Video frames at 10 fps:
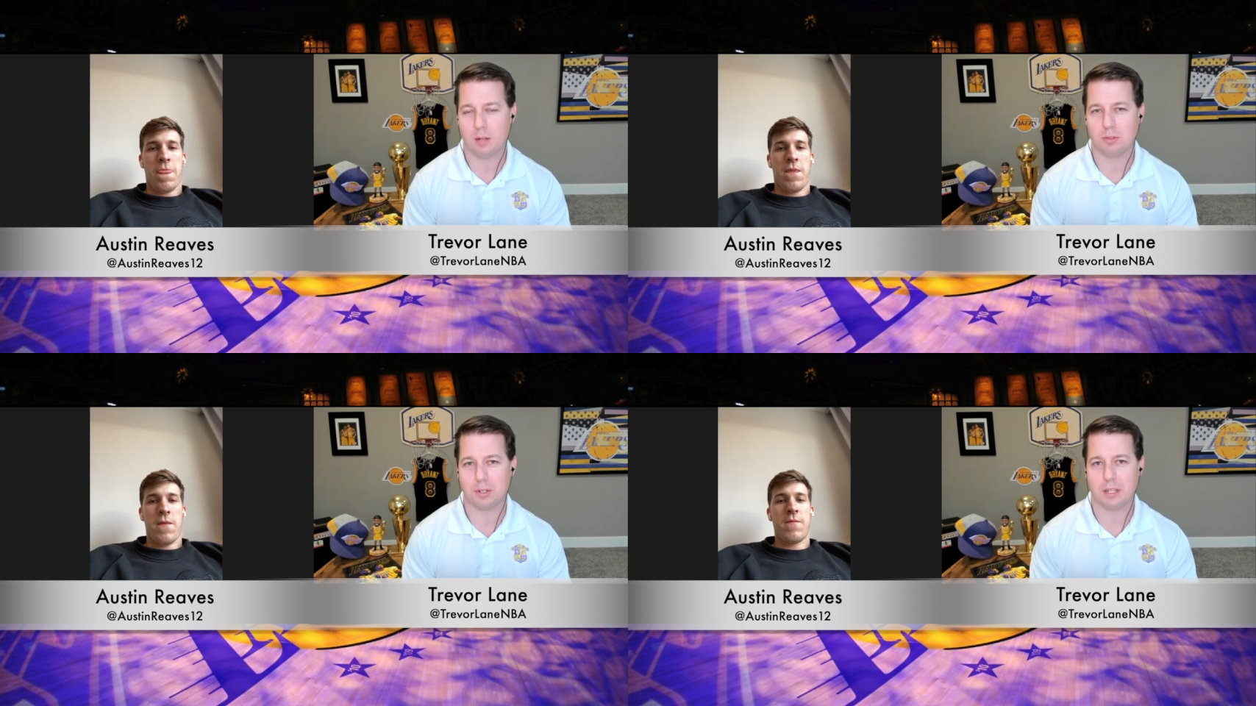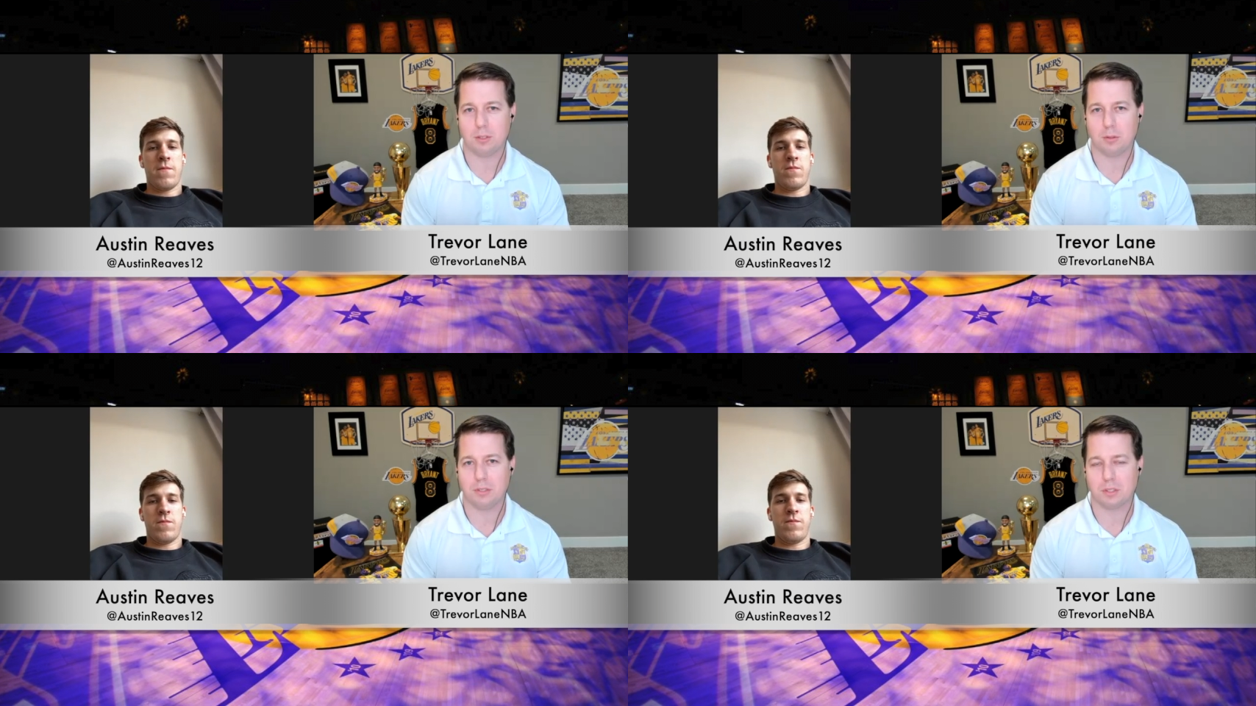Speaker 1: hamstring
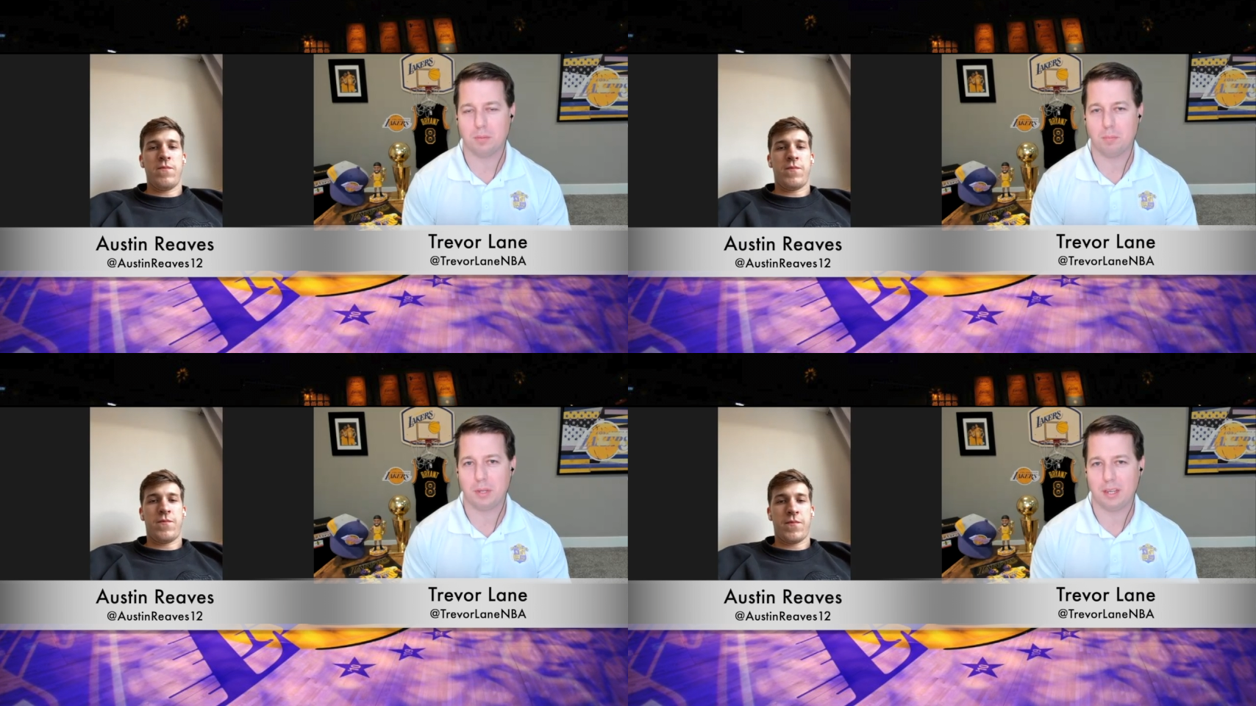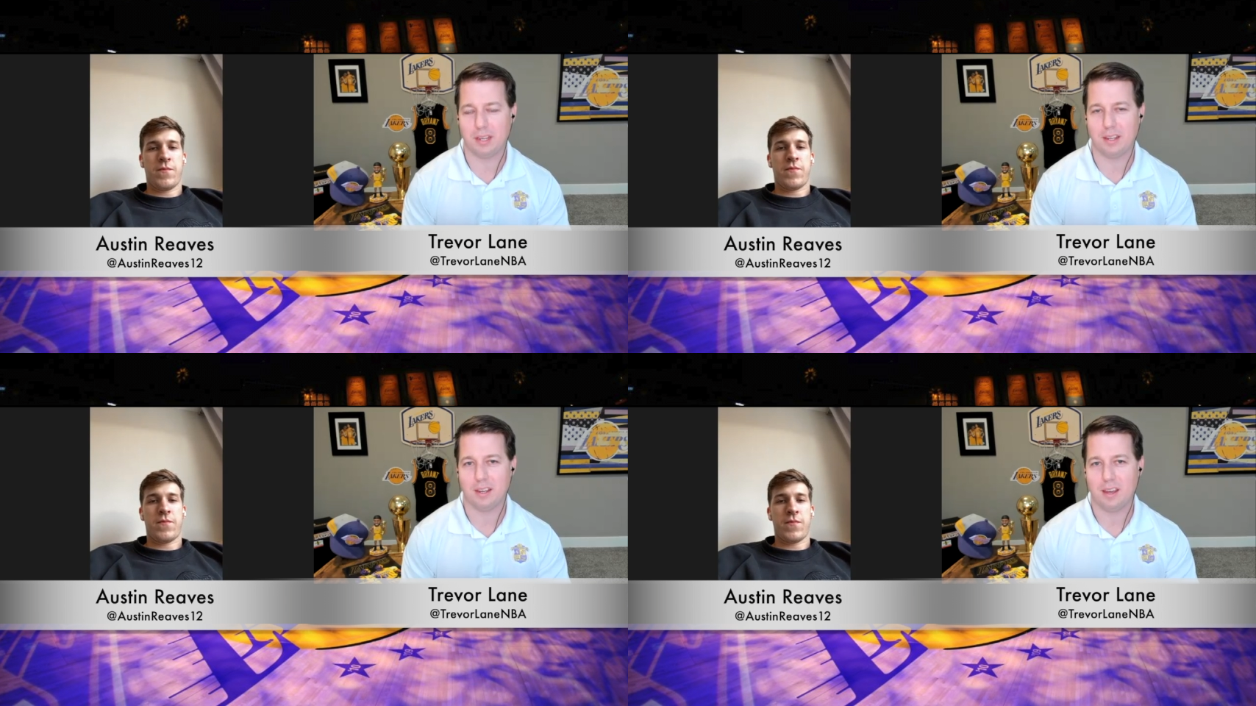injuries can
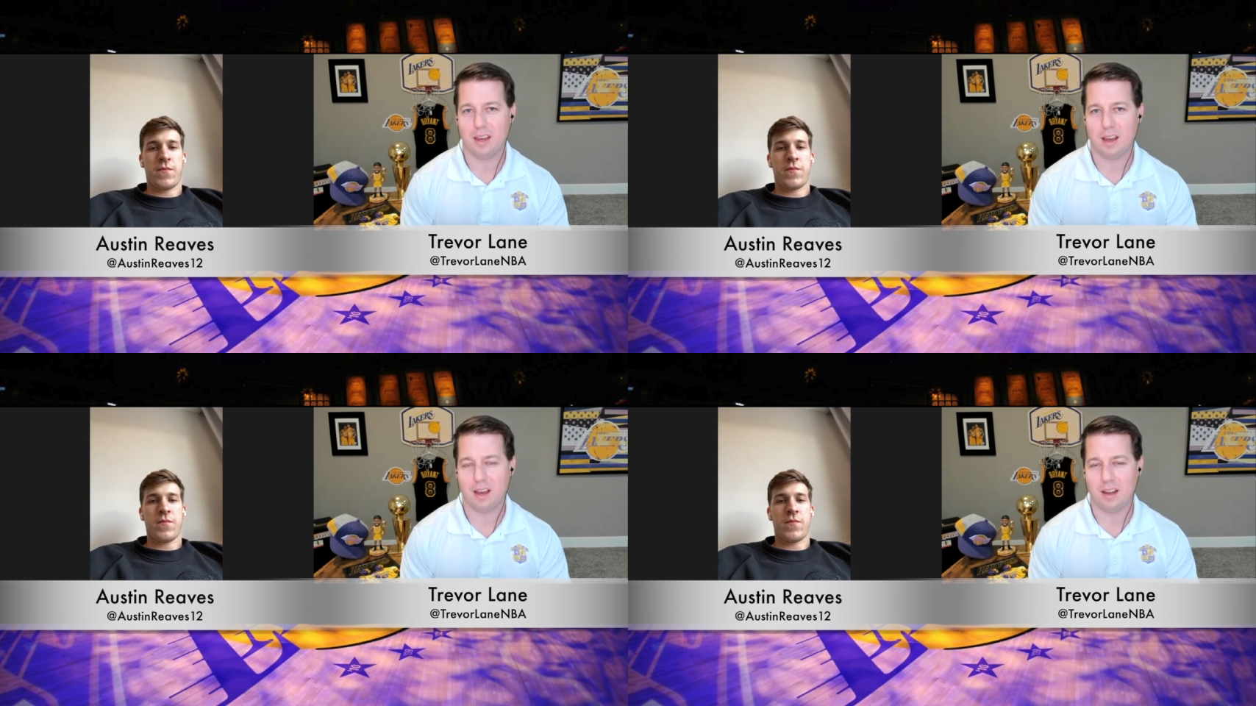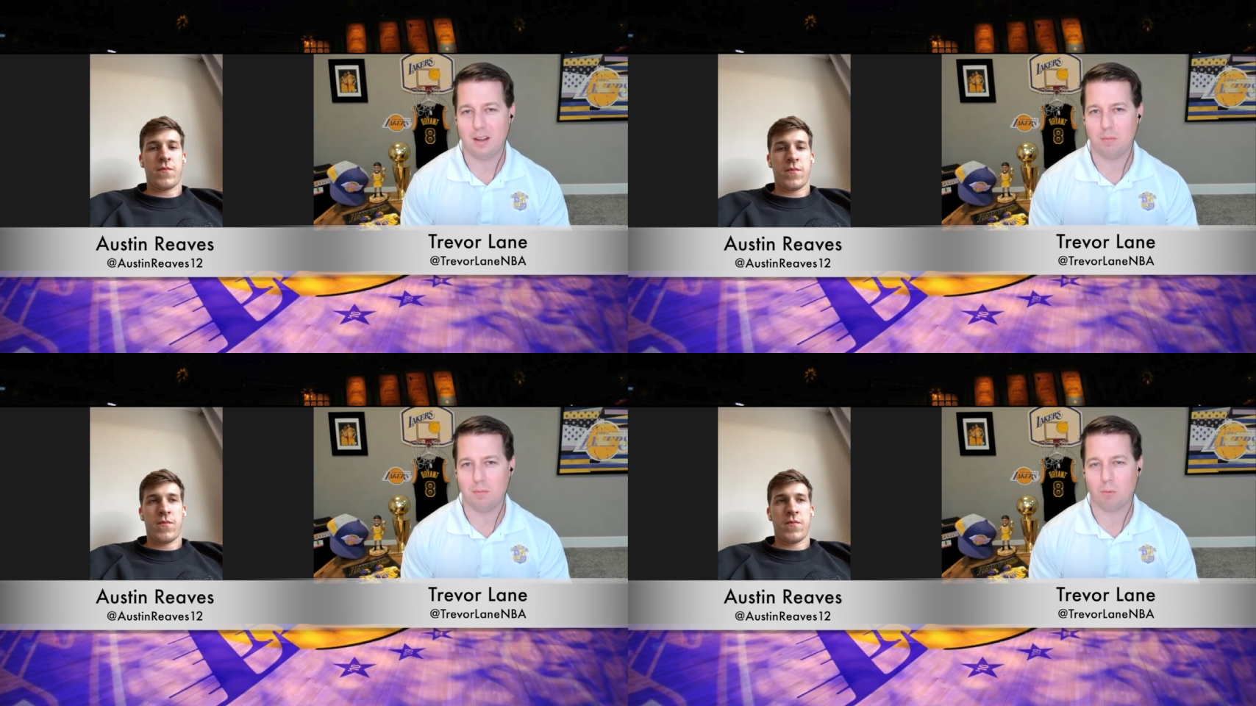be.
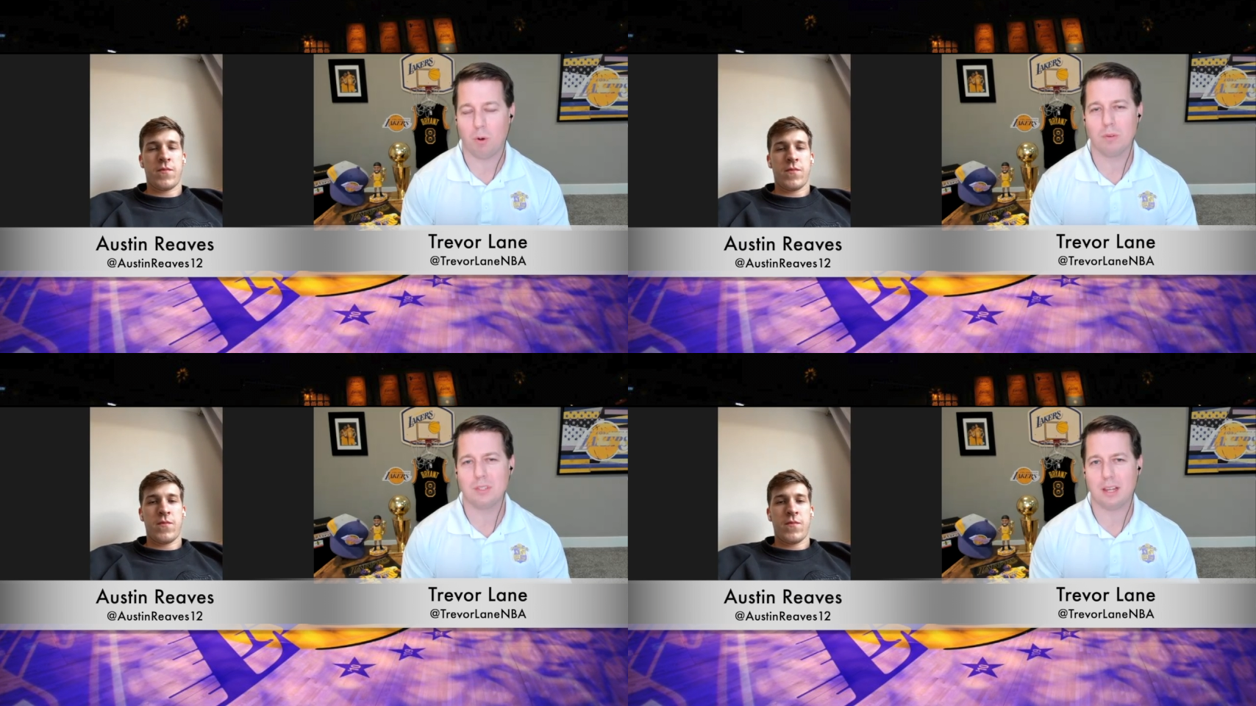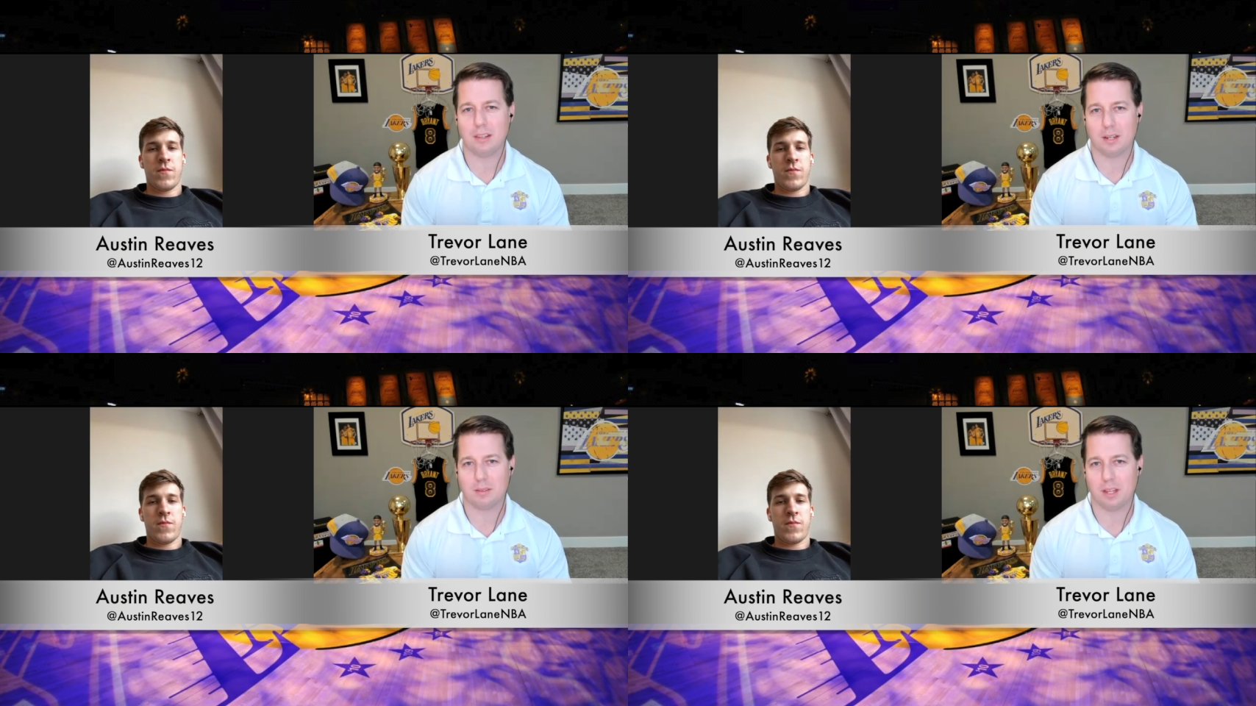Um, what was that
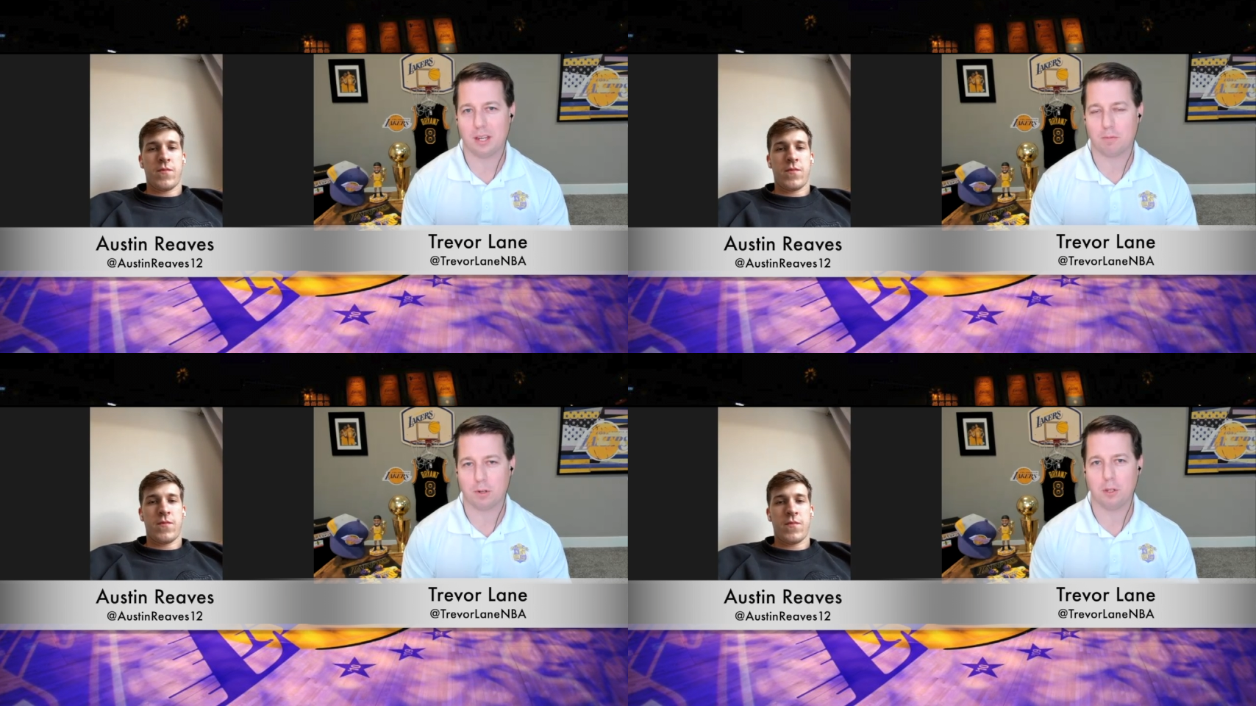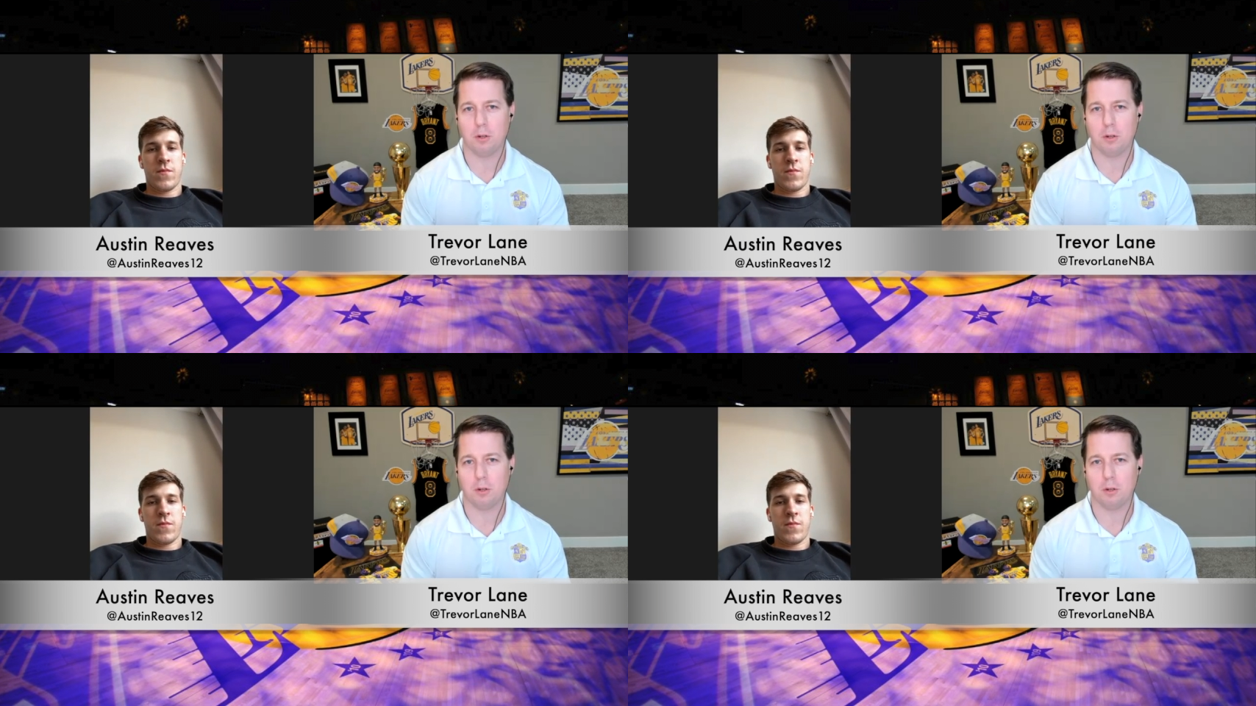like like for